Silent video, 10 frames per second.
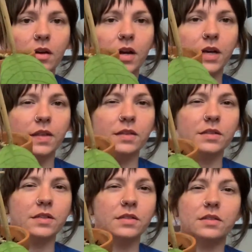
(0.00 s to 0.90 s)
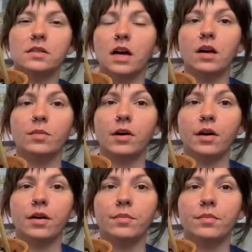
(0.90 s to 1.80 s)
I think this is
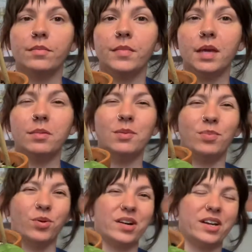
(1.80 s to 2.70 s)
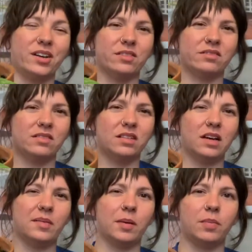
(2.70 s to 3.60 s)
Saba, maybe Borneo. I
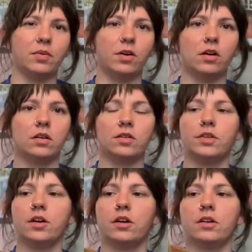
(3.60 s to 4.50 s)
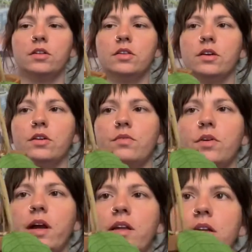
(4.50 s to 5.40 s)
might be wrong. There are a
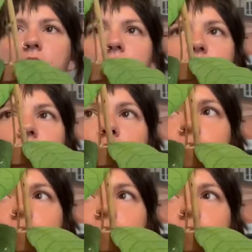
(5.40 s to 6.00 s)
variety of different